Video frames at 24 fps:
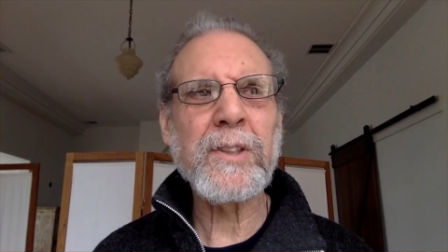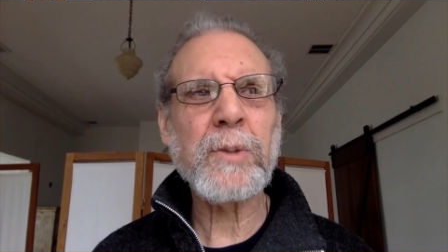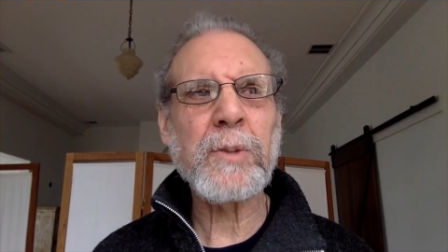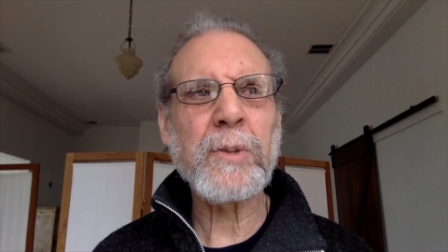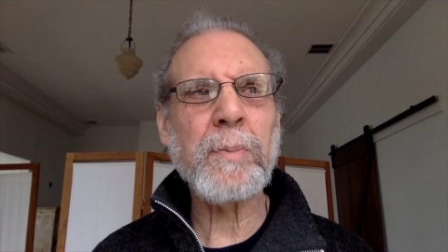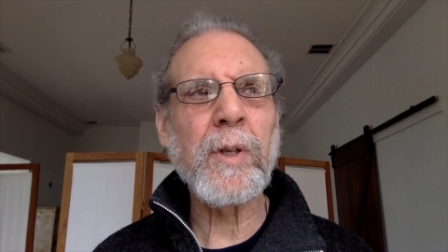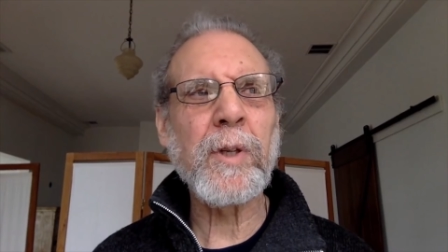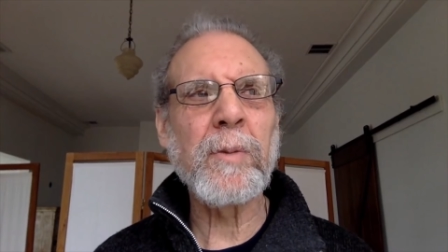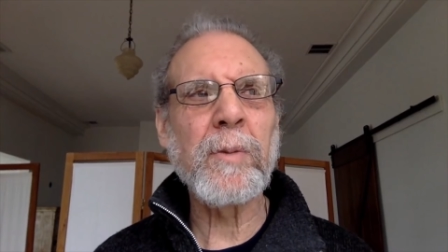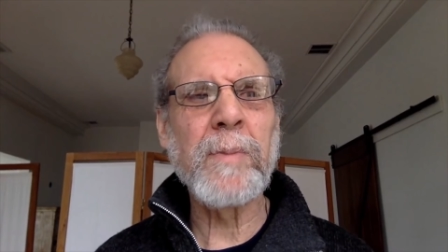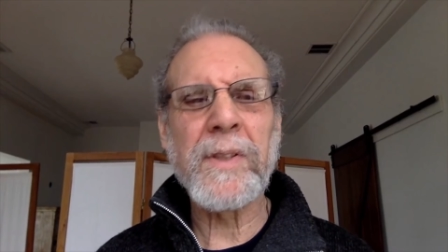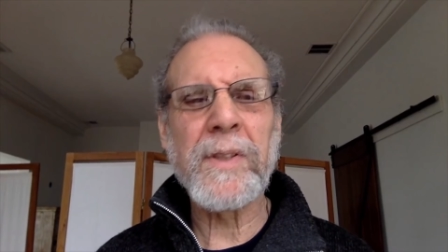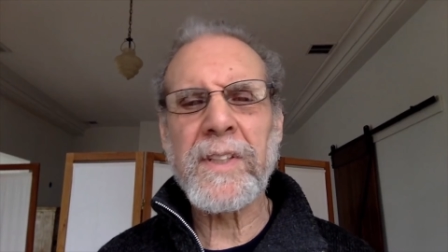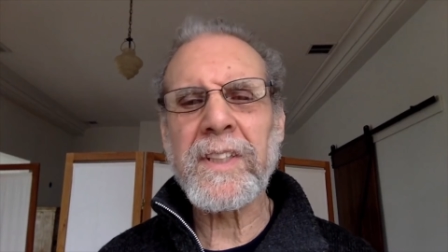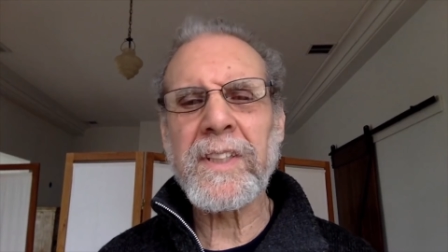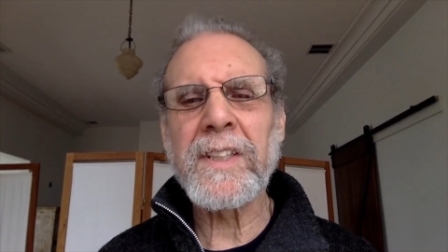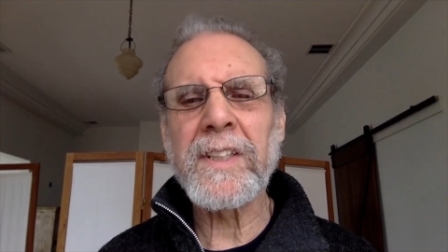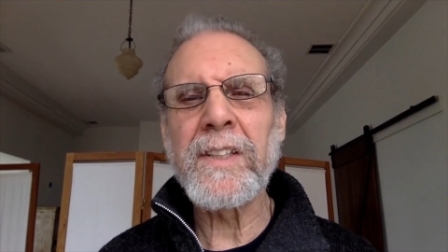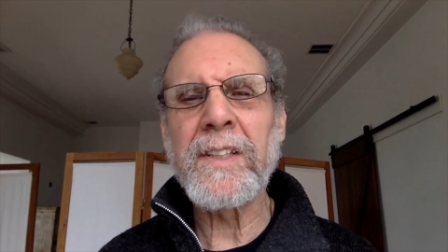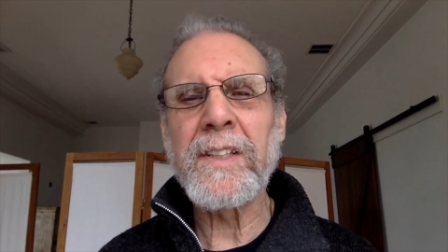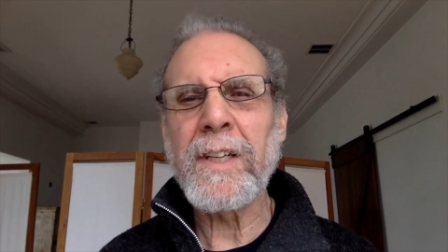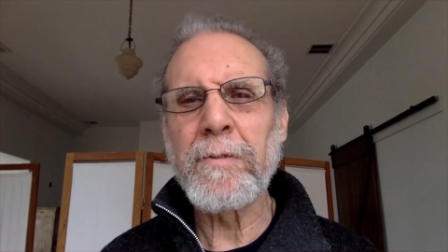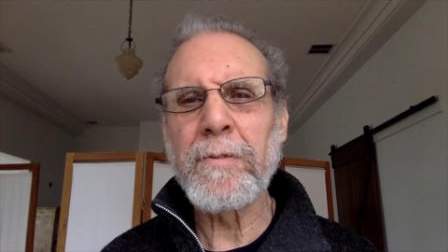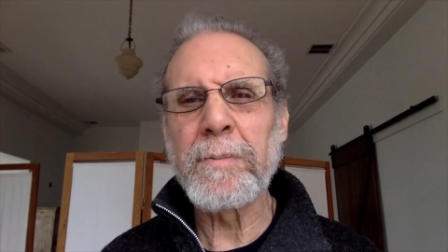an experiment that
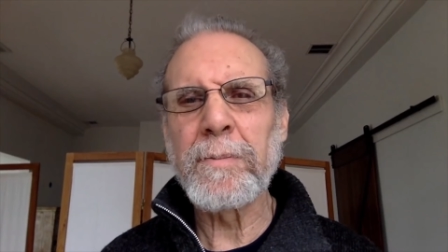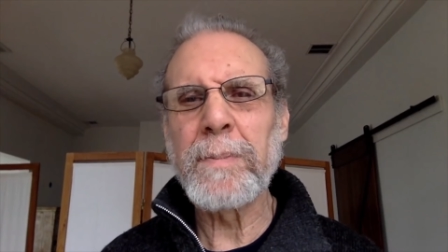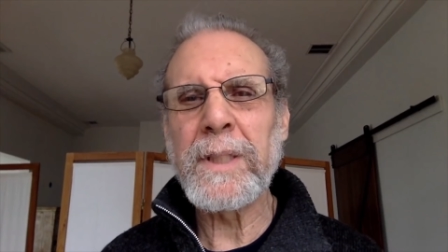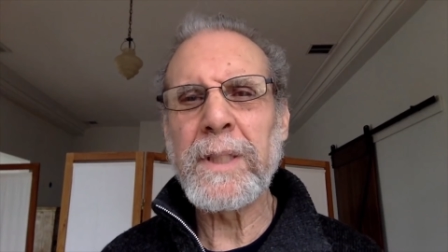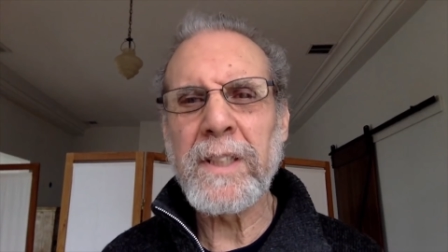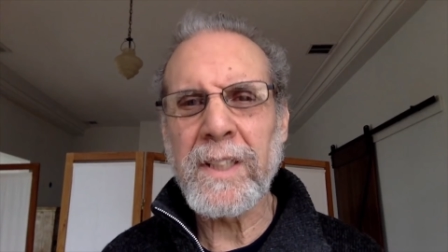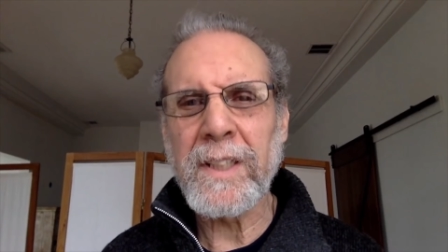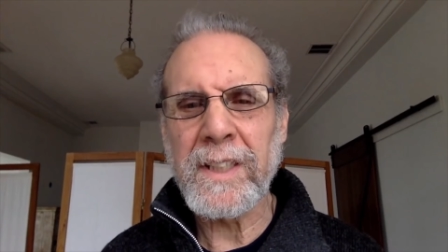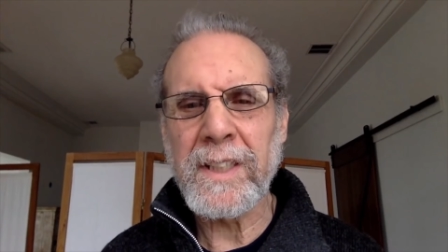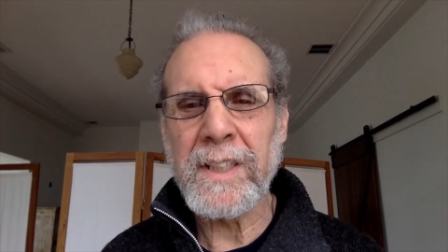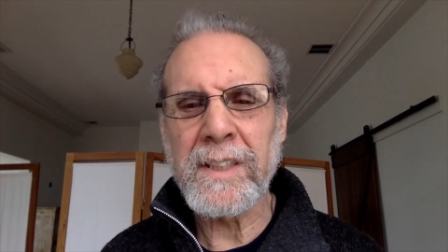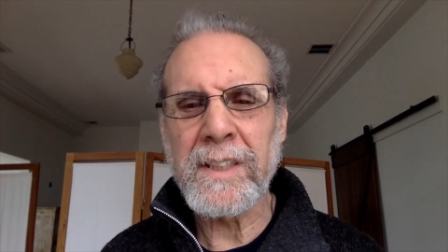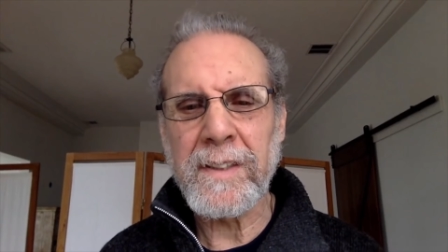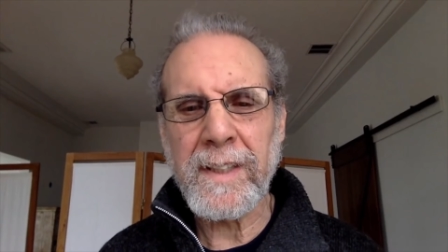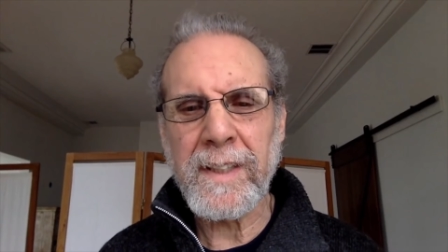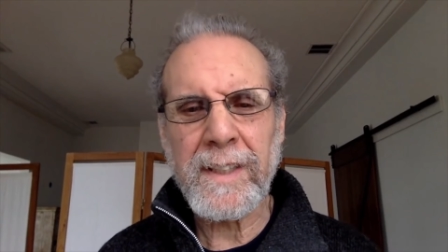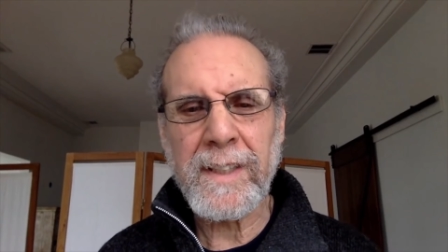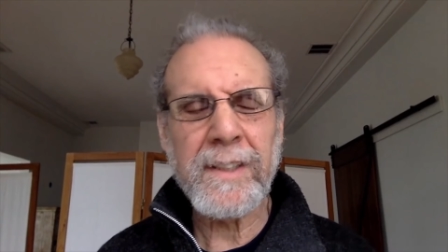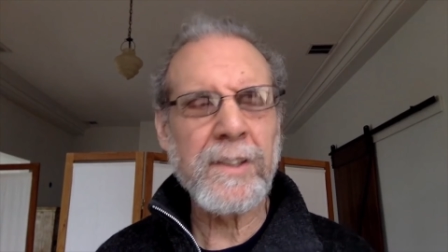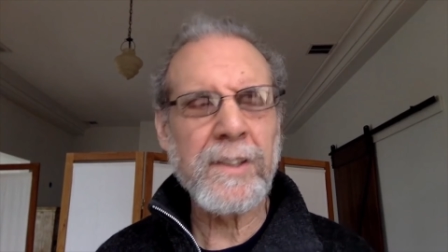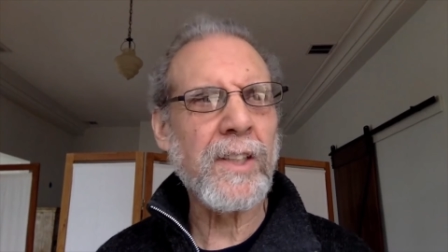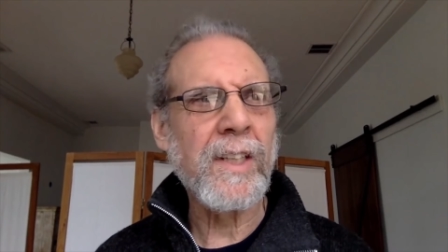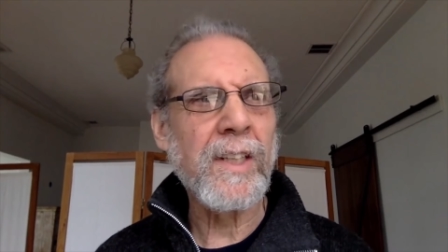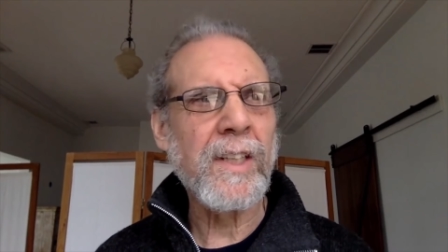can never be done, and
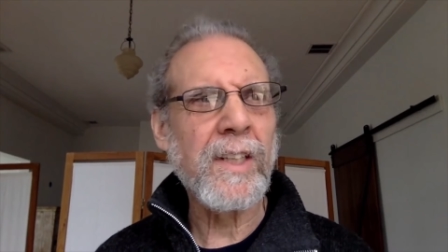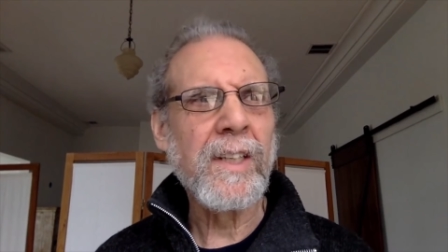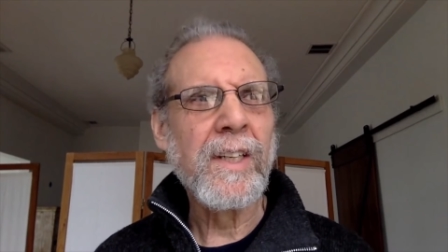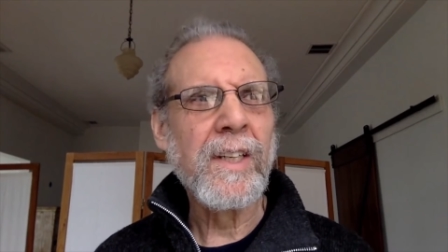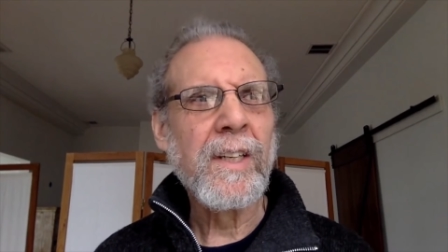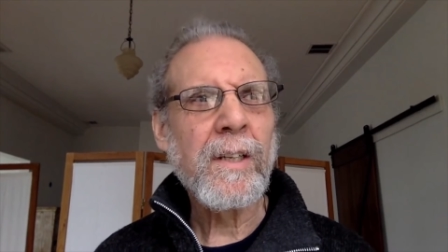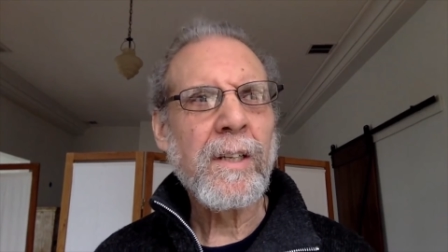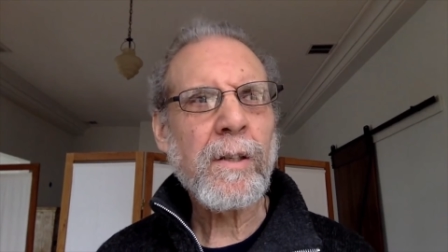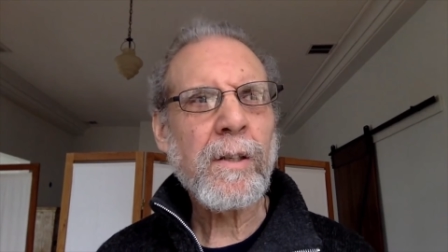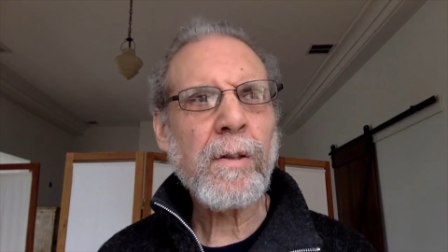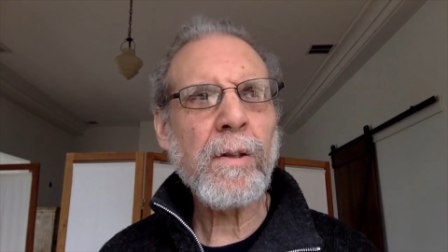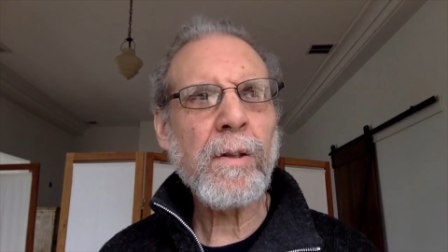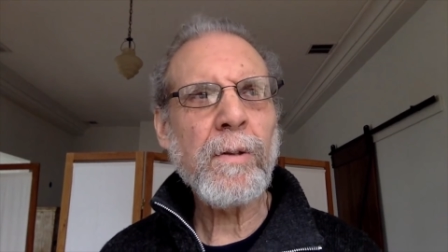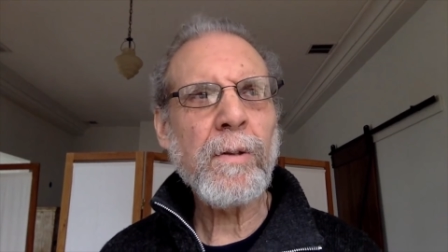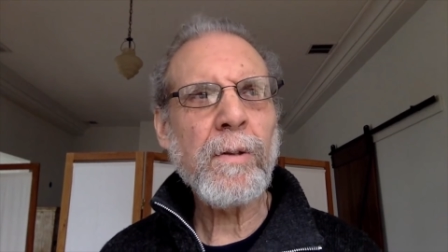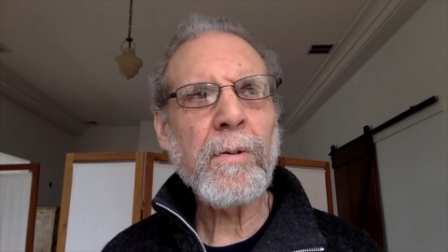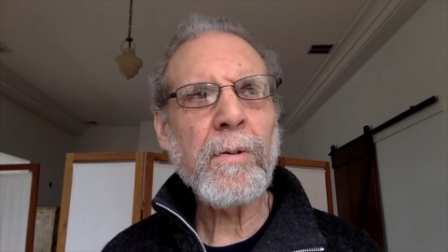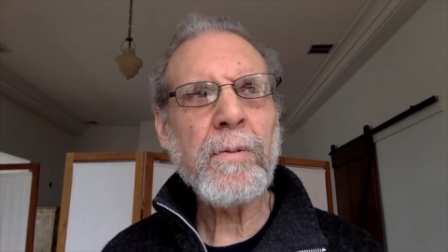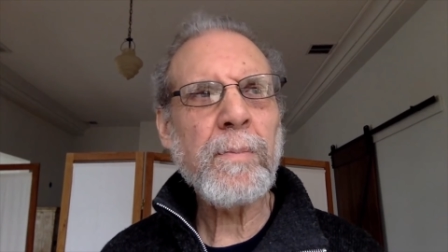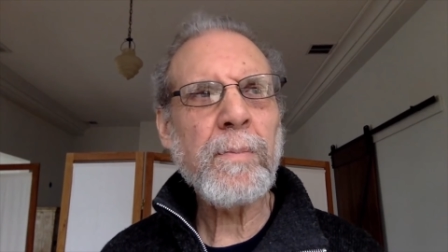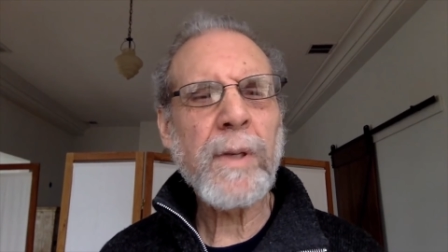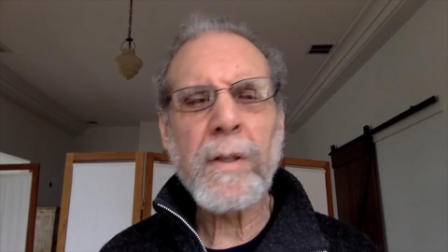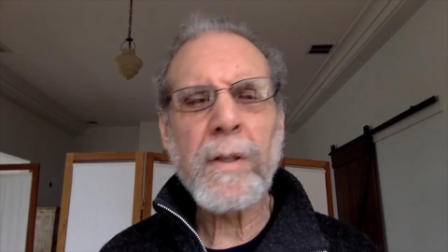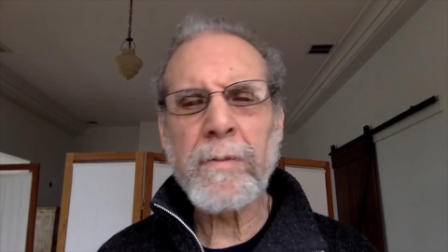that is
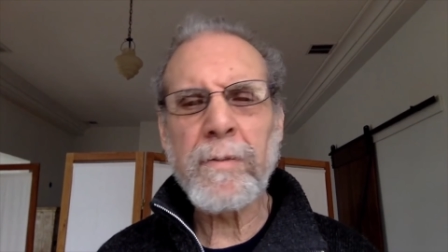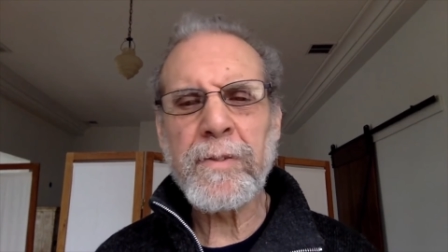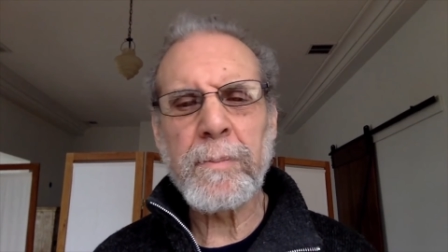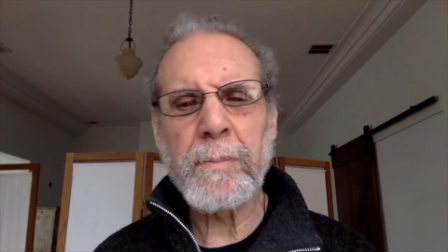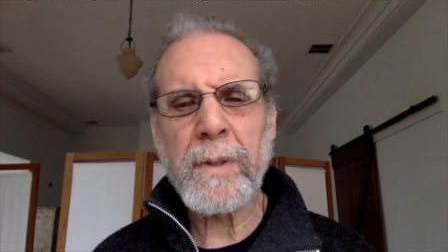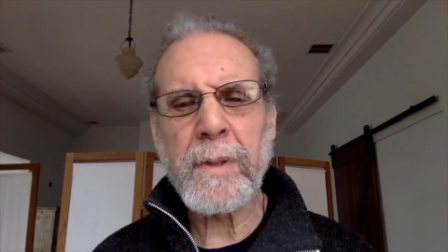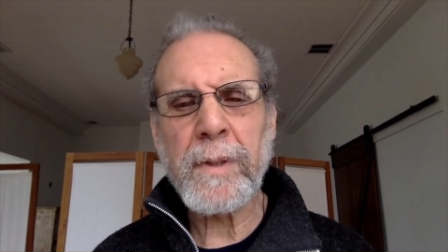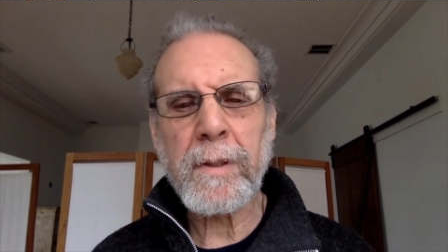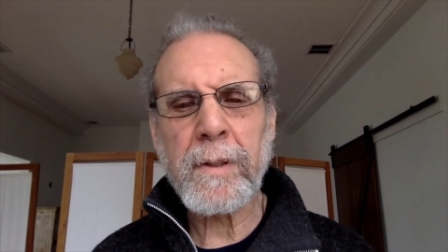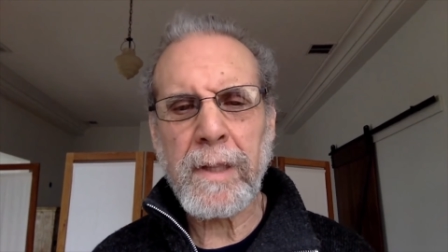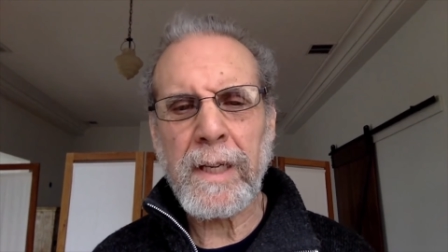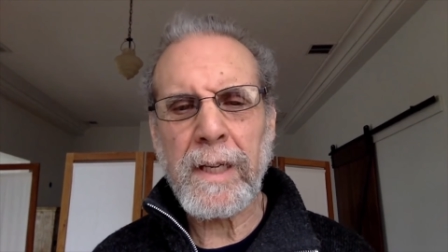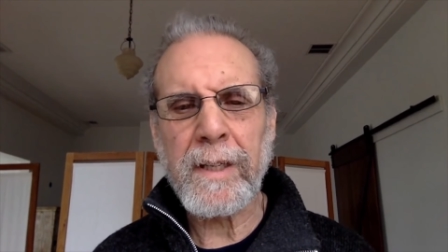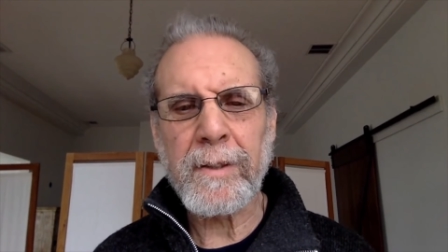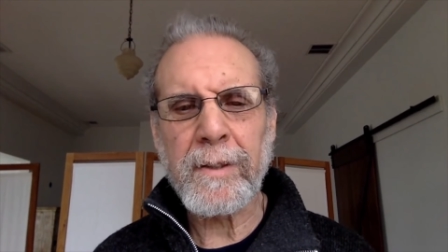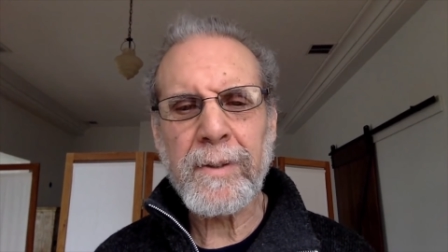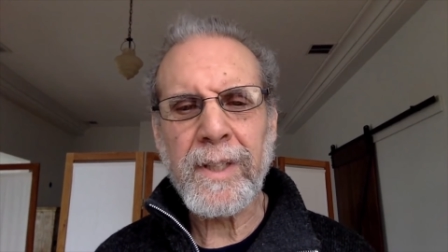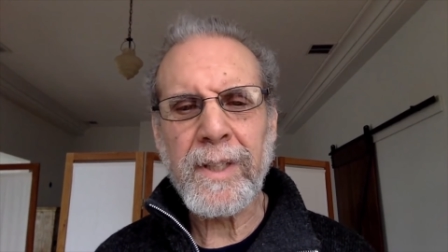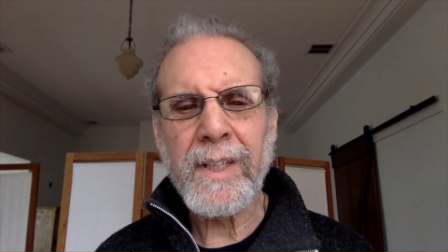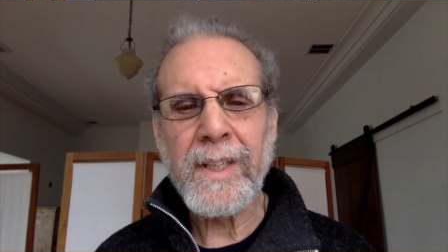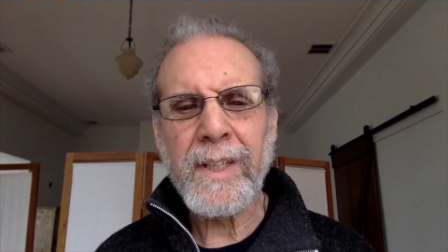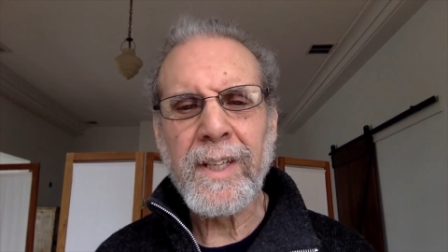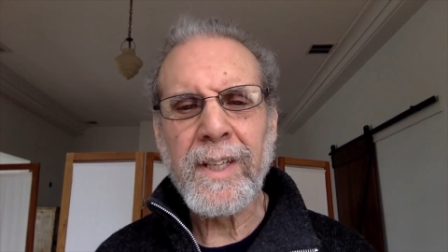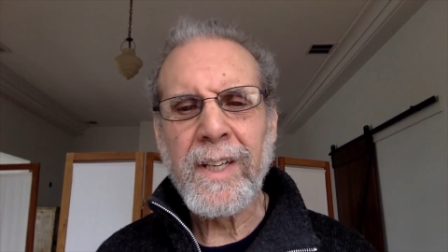clone Melvin McLeod,